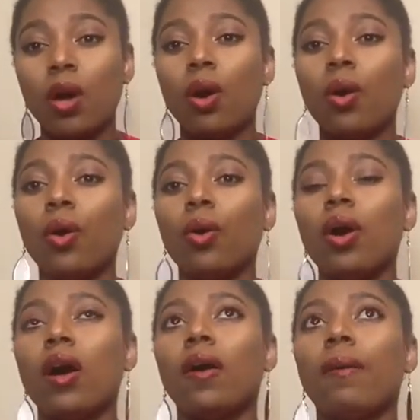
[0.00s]
Or
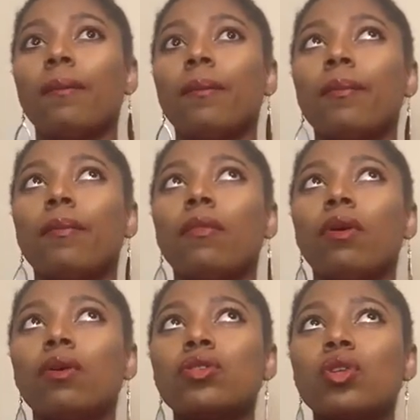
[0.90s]

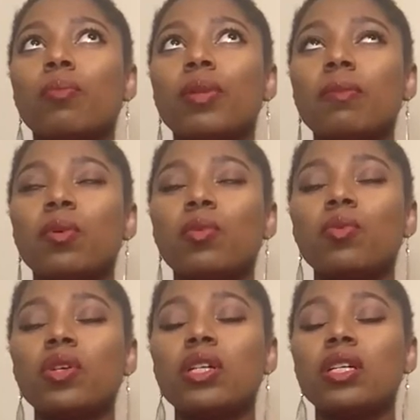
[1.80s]
some people
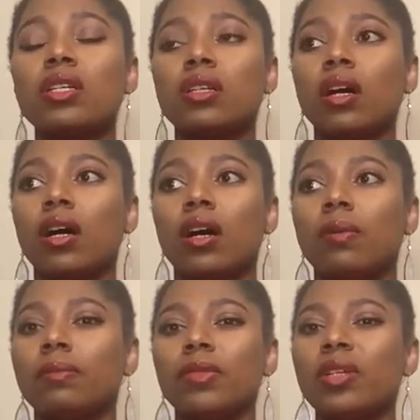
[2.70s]
would
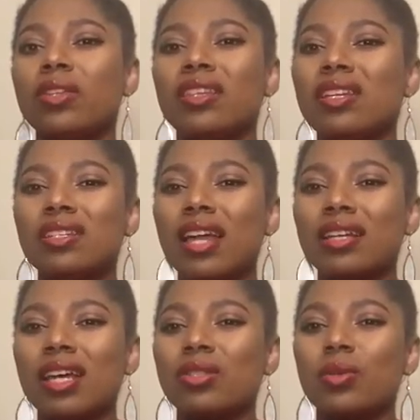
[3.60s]
things like
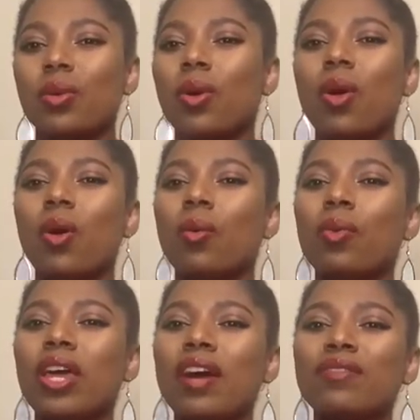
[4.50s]
that. So we
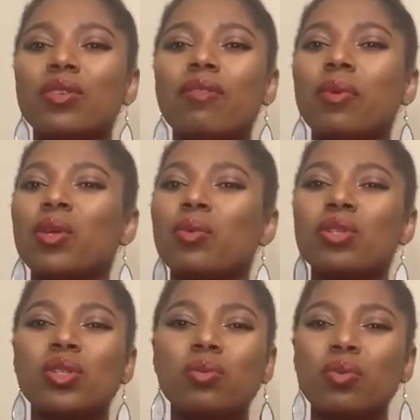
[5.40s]
have, everybody
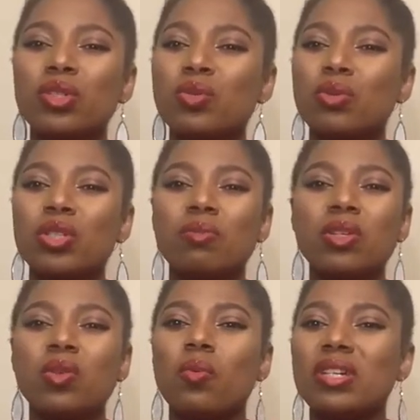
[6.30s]
we just want to be
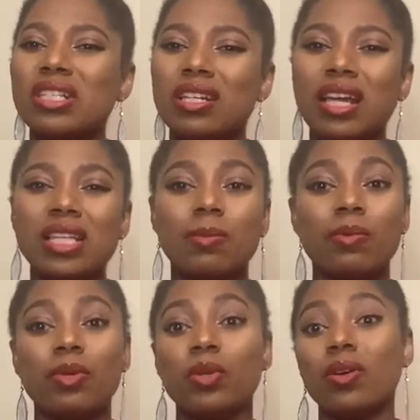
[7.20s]
so westernized, but
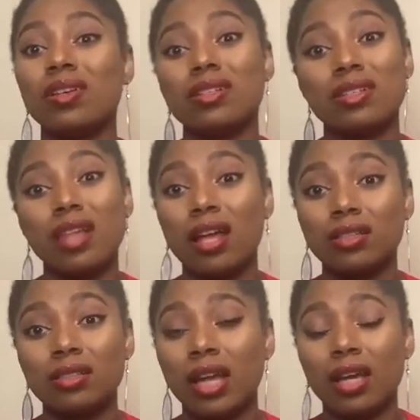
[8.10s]
we don't understand
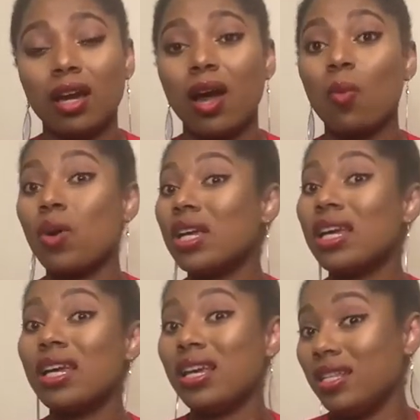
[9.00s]
like what
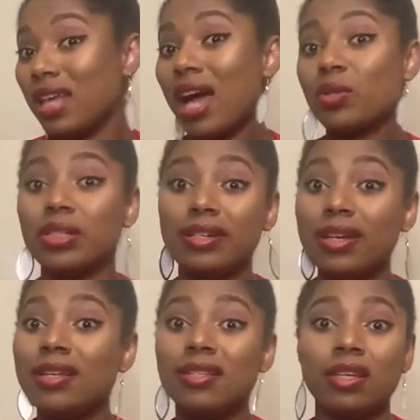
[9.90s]
it actually
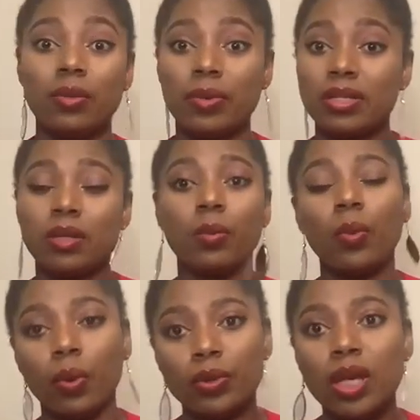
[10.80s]
is in the Western
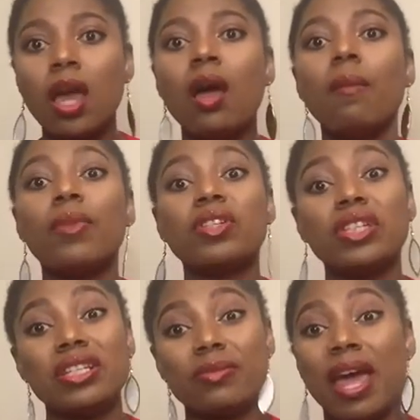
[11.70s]
world. But
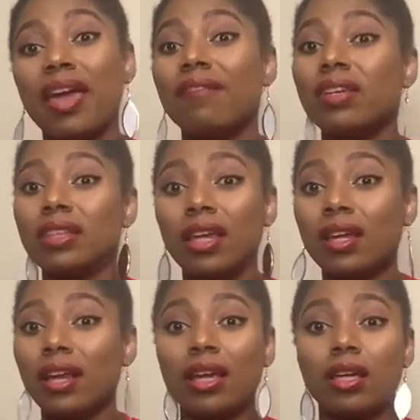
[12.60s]
she's right. Everything,
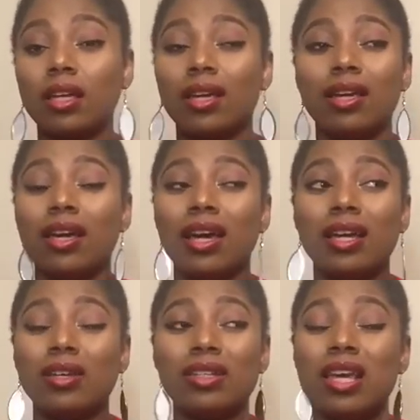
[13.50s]
like here,
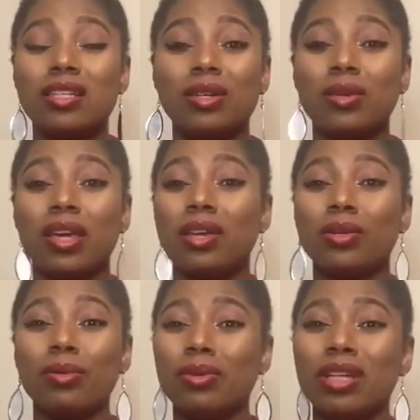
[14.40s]
I say it in the UK, you
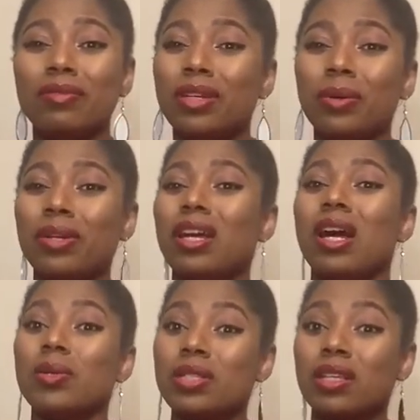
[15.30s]
don't really own a
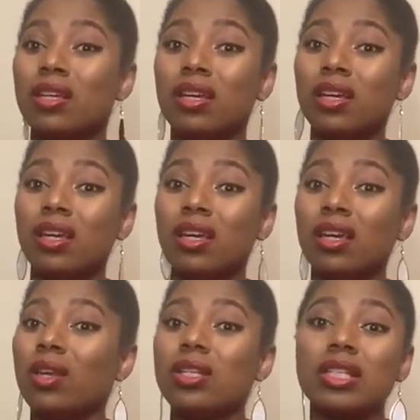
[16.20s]
house.
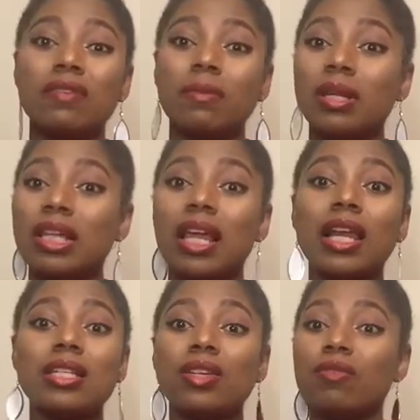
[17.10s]
It doesn't even matter. Like,
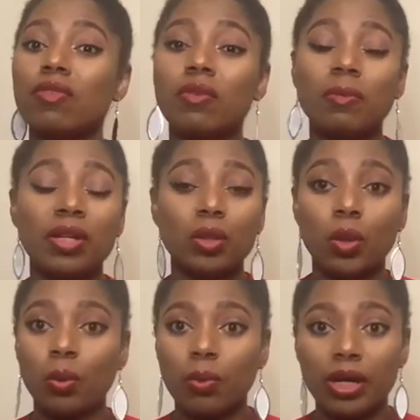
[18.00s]
let's say you've even paid your
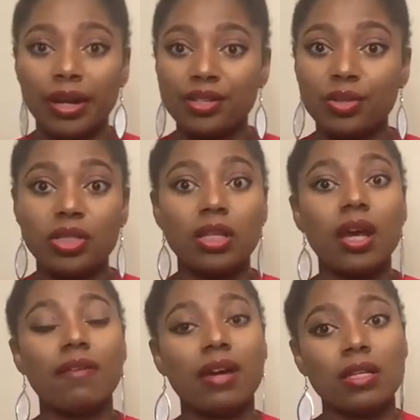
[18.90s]
home mortgage, you still
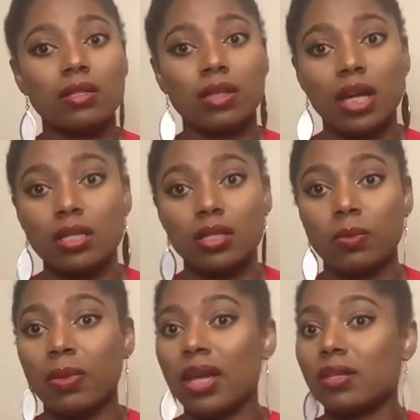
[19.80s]
have council taxes to
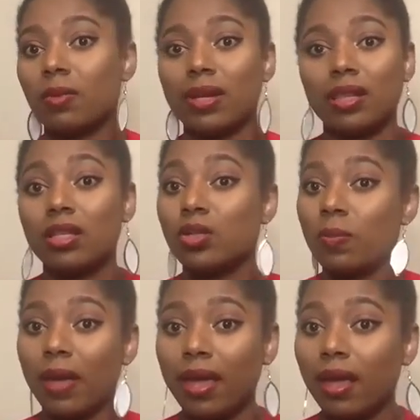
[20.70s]
pay and some other things to
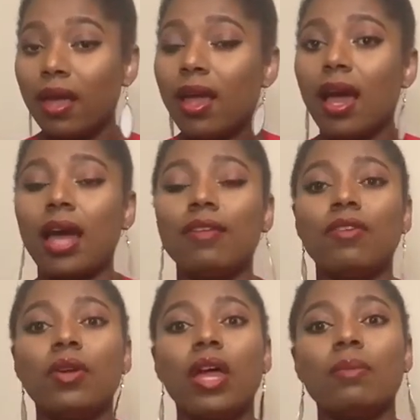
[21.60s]
pay. And if
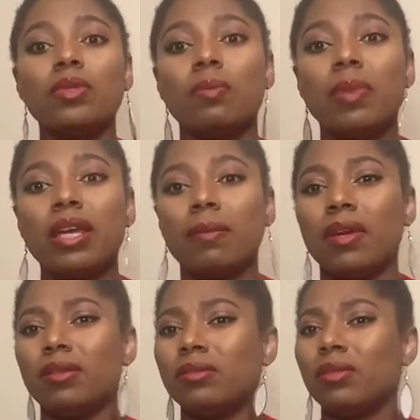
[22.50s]
you're not able to pay them, I
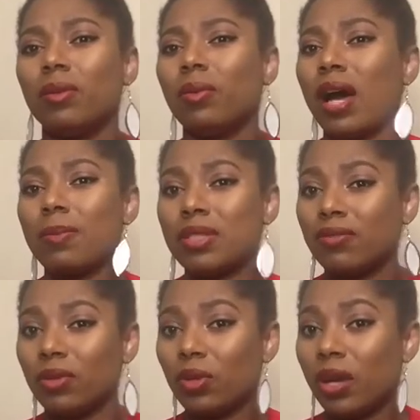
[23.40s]
don't know what happens if
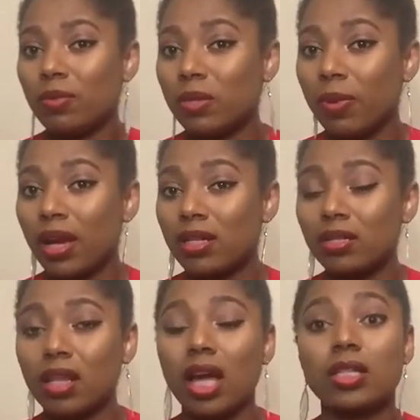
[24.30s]
you're not able to pay council
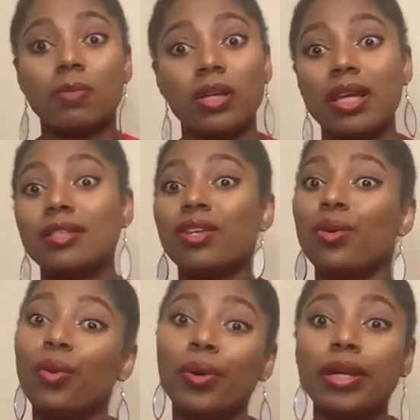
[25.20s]
tax. But let's say you
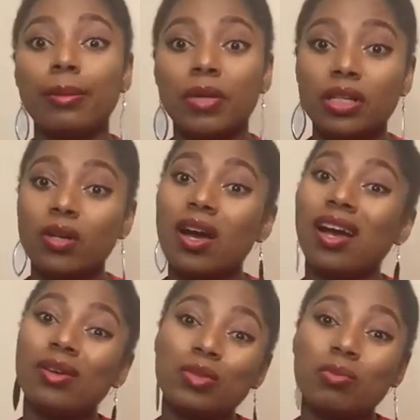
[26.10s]
owe any money, your
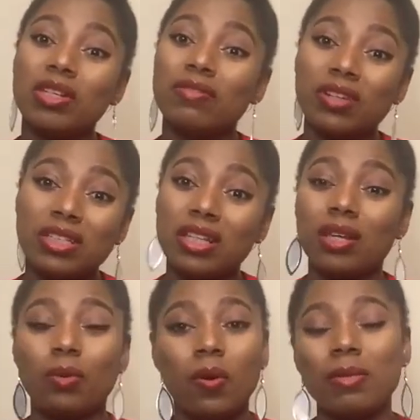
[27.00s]
house will be the first thing that they
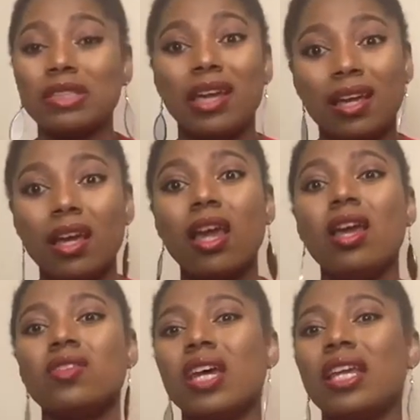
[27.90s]
will come and take.
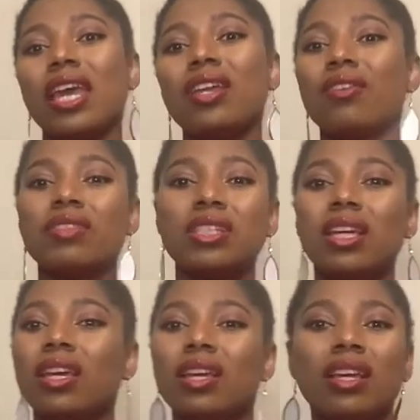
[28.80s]
So at the end of the
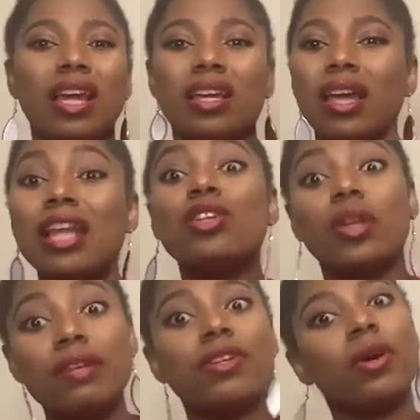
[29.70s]
day, like, and you're
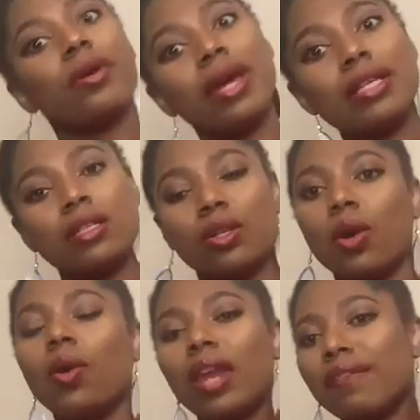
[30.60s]
living on credit, so your
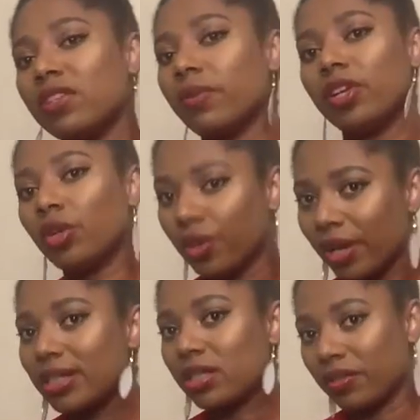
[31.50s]
whole life is already on
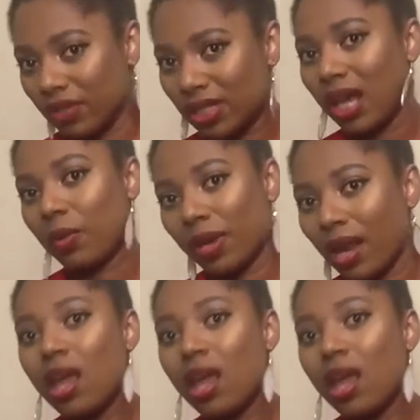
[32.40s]
credit to even start with.